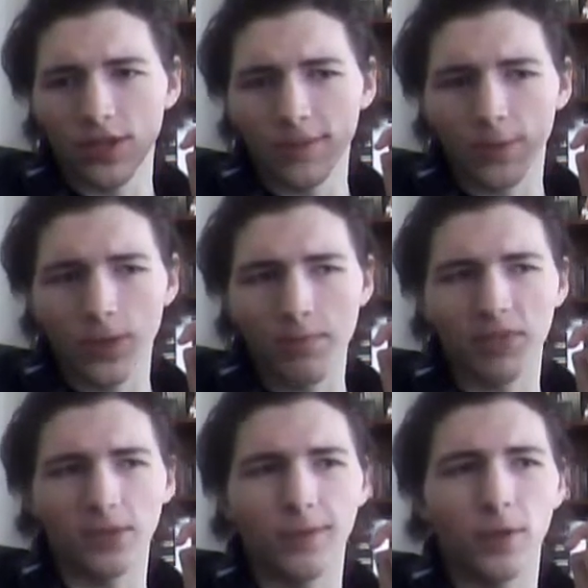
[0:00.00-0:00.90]
4
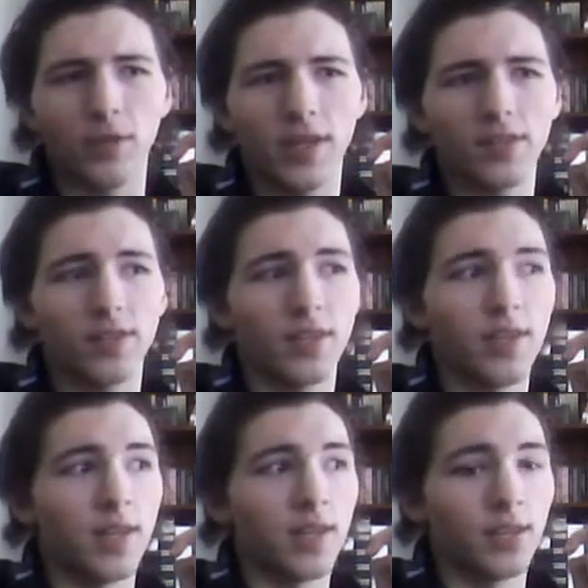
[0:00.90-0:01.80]
episode focus,
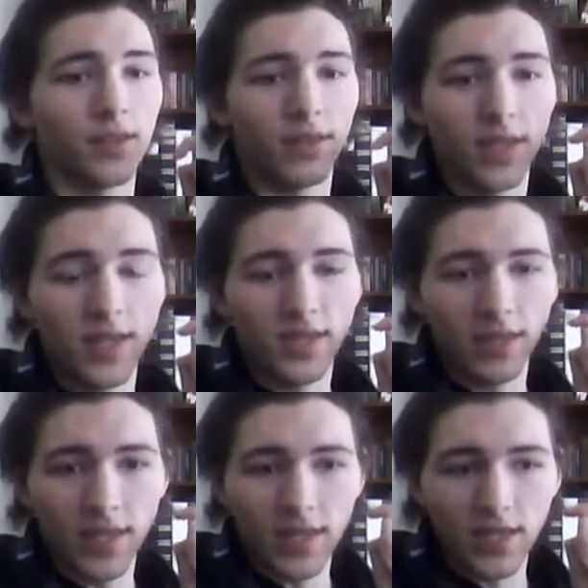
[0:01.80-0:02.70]

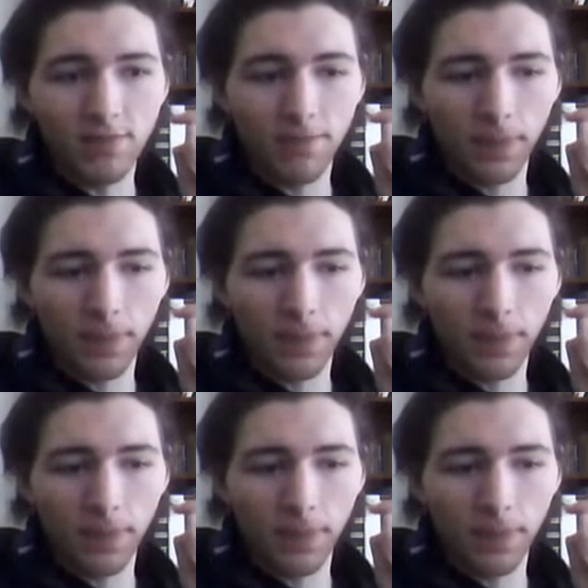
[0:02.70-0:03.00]
the